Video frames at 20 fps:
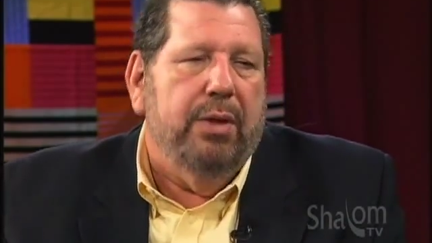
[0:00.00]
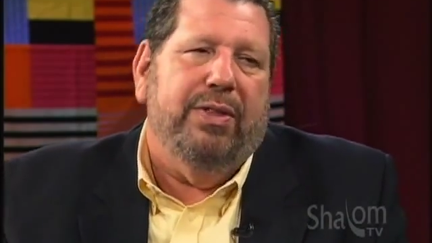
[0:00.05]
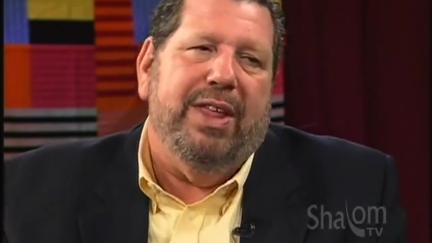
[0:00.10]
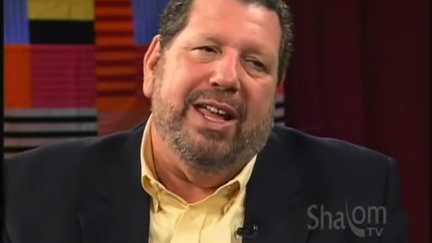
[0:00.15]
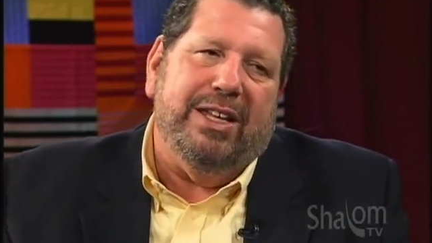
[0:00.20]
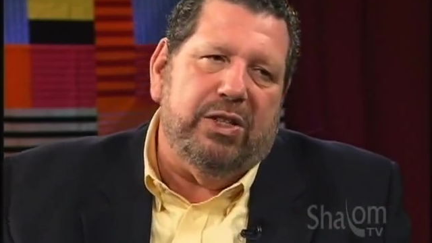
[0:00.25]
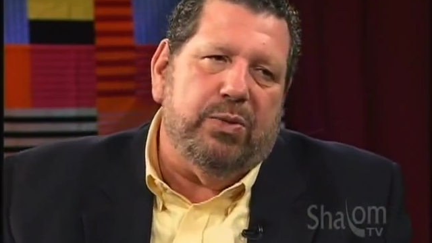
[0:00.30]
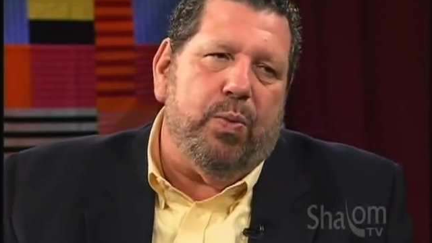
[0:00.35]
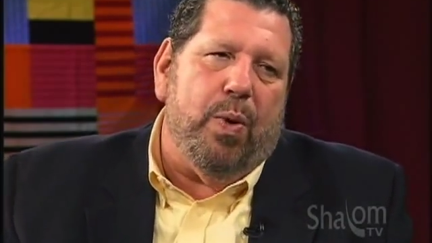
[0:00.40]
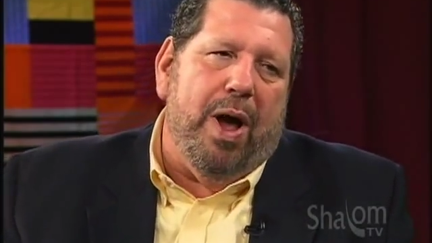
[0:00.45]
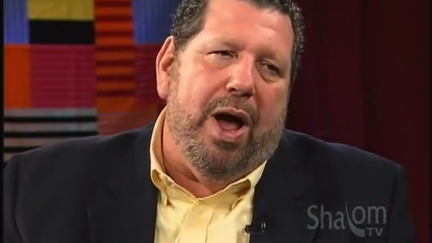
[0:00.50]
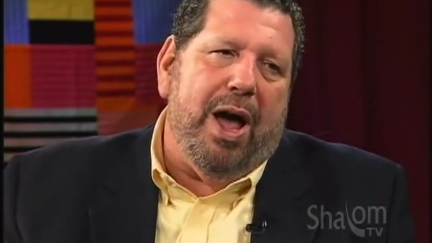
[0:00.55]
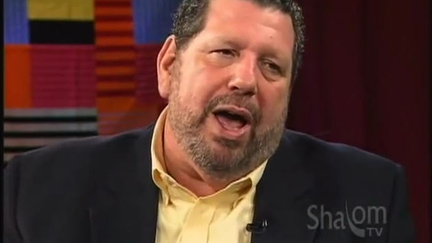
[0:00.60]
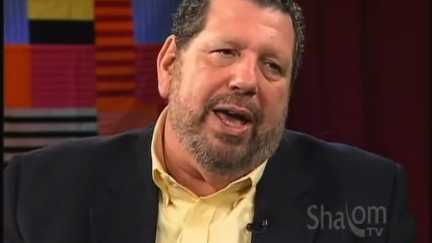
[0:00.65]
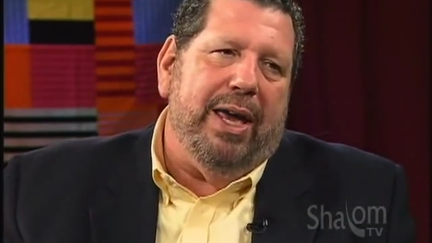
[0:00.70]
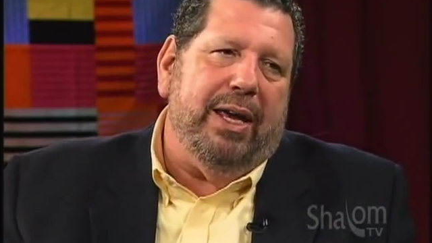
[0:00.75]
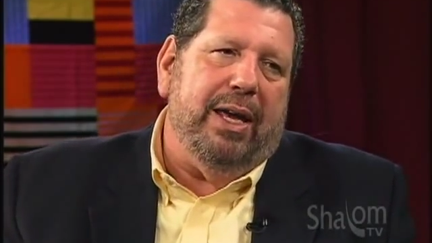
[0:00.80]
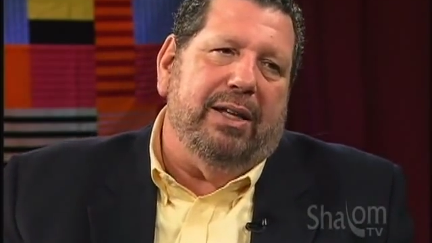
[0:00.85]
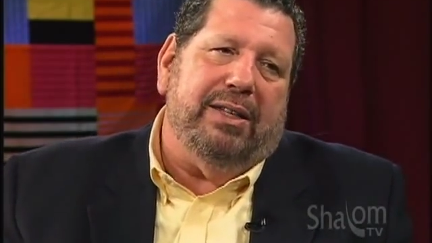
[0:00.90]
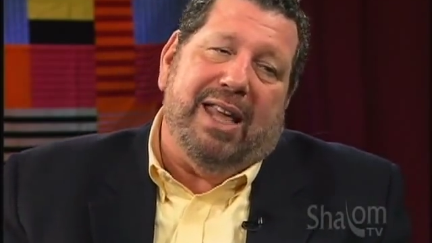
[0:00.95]
That's
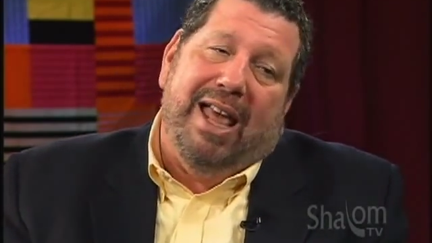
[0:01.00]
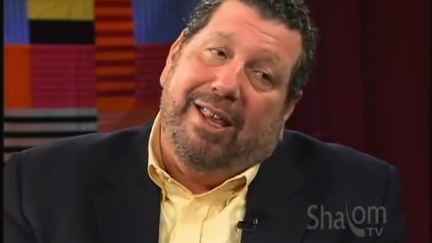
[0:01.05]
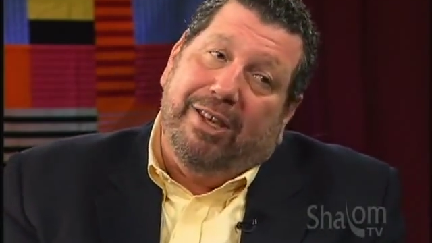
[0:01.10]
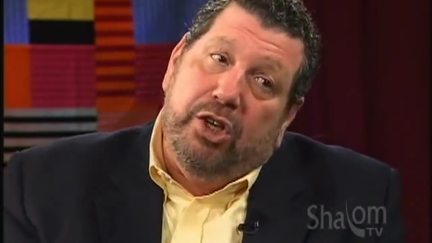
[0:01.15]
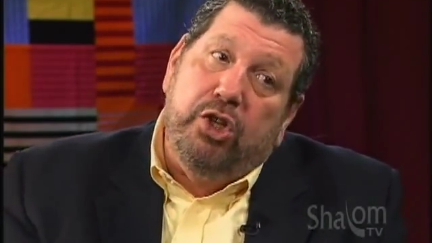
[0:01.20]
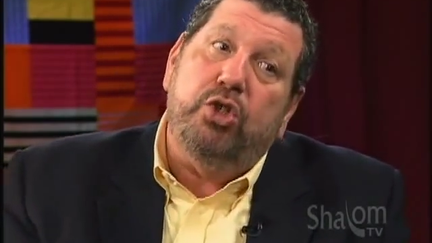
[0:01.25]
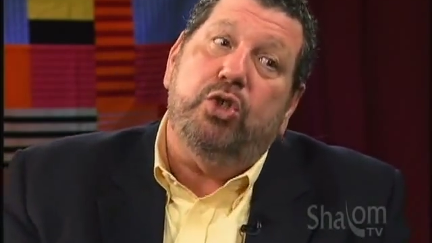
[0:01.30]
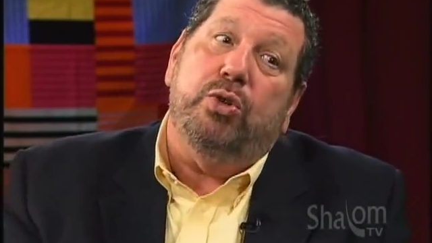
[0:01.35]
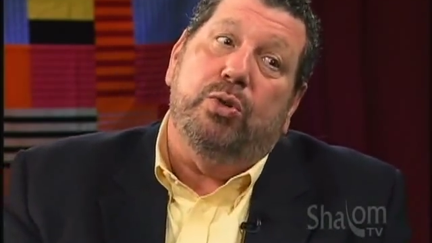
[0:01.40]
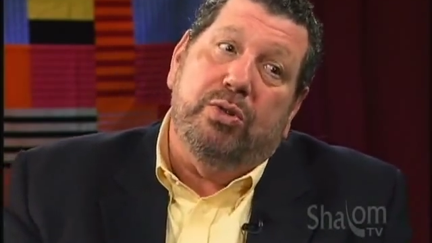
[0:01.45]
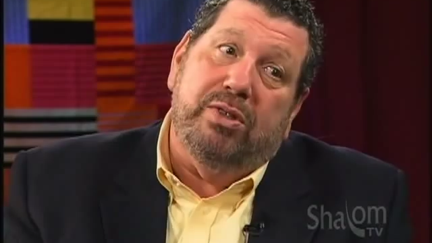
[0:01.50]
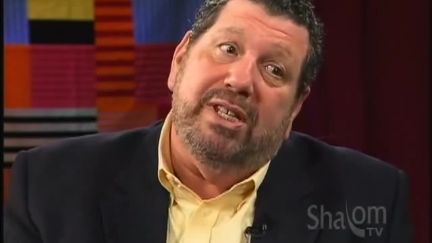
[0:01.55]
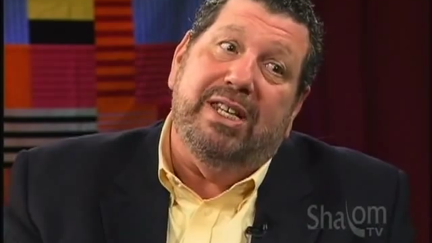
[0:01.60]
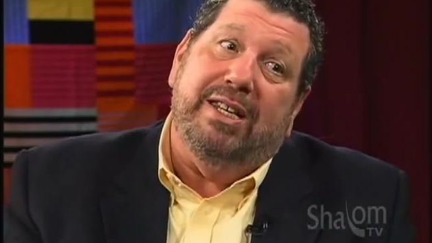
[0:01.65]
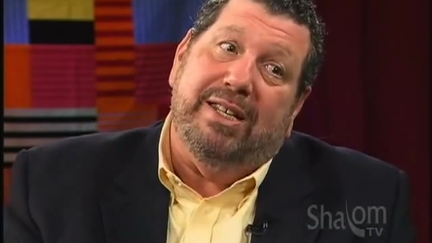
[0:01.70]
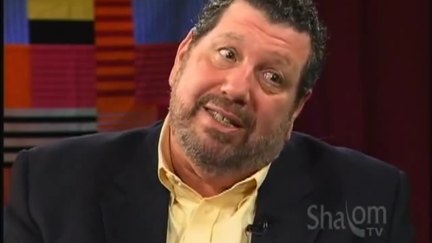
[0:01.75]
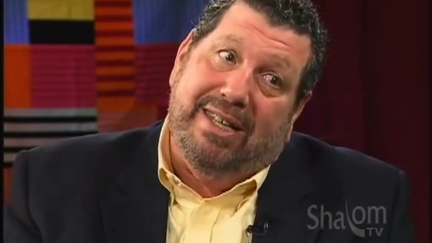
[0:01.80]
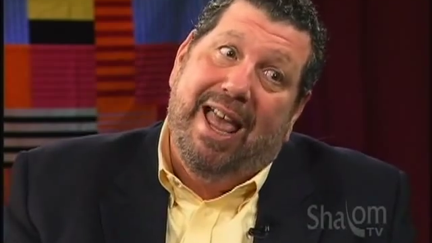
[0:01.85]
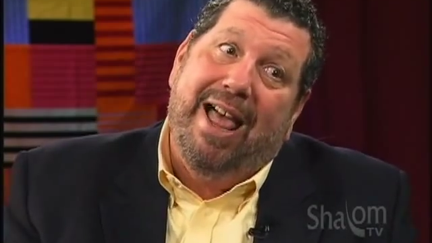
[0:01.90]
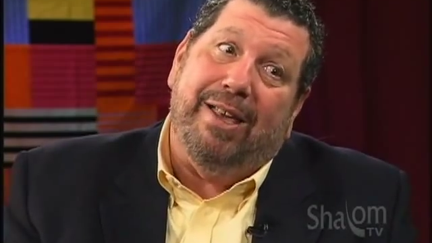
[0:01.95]
why Italian Jews
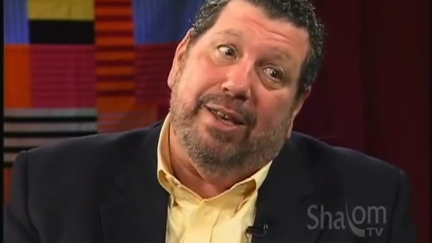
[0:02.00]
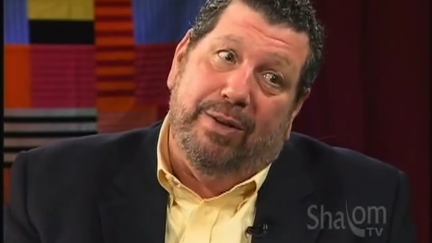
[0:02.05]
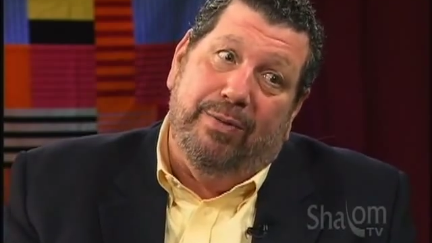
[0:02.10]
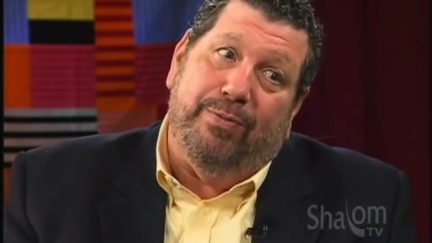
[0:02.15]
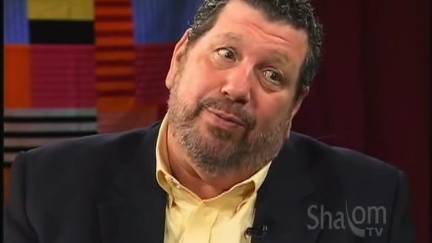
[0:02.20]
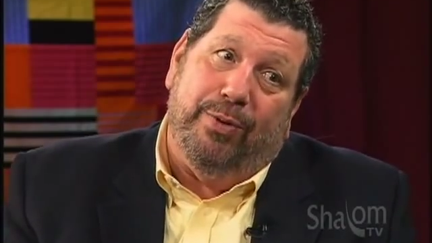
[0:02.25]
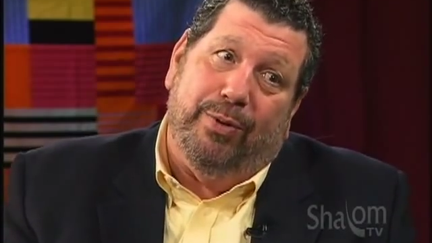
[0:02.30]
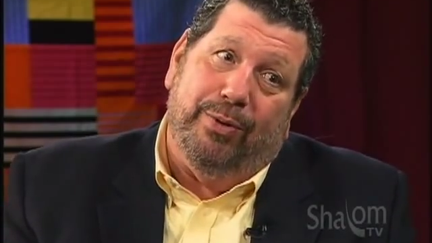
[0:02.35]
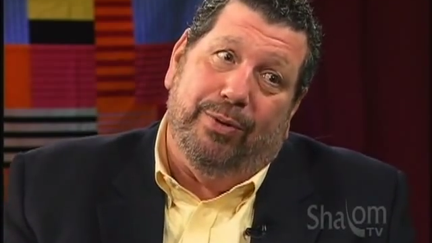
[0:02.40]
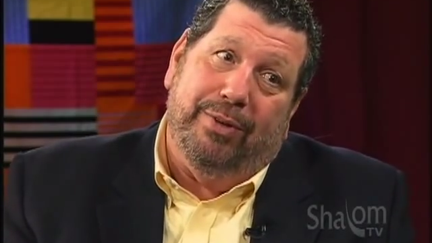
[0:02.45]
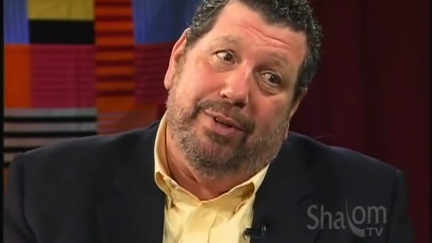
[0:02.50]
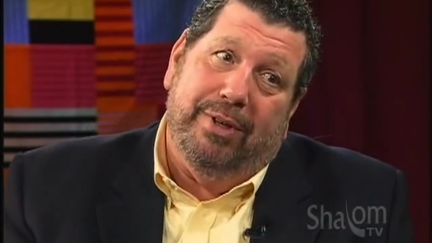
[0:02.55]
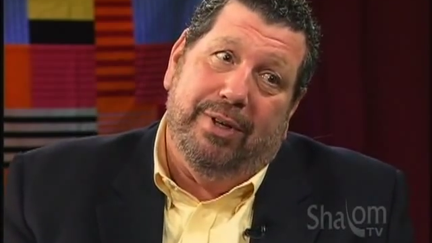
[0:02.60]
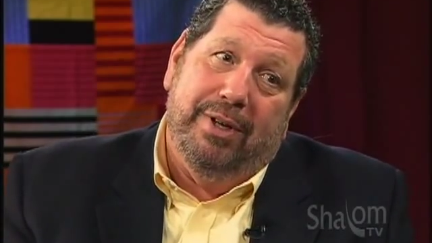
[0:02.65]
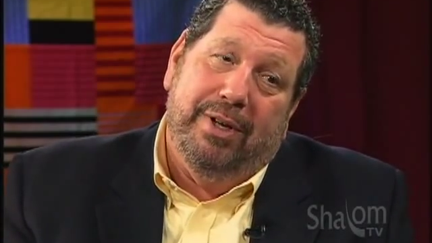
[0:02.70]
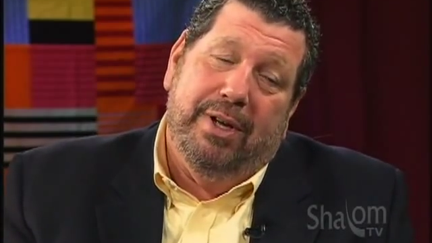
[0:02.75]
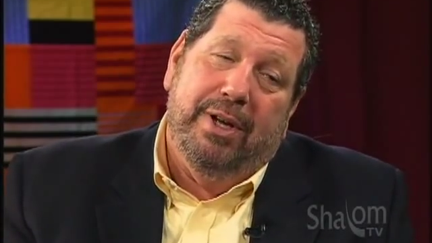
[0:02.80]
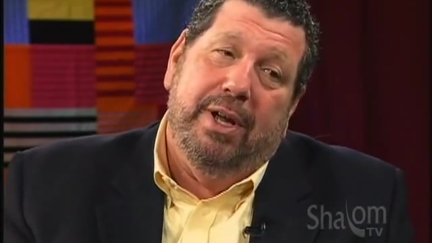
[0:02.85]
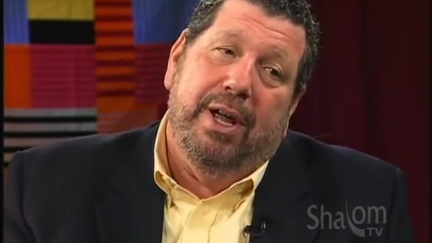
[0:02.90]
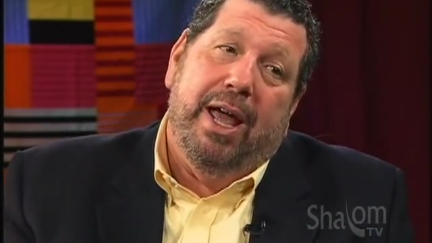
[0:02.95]
eat Italian food,
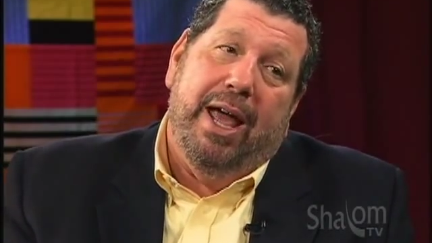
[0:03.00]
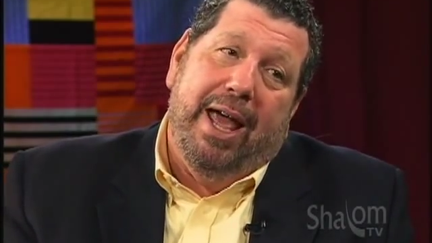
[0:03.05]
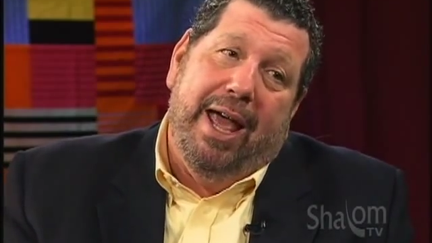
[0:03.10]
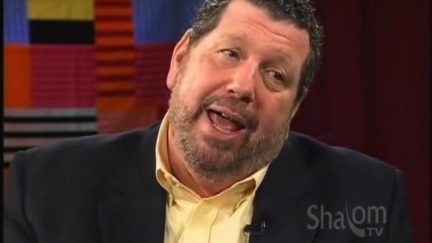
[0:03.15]
mm-hmm.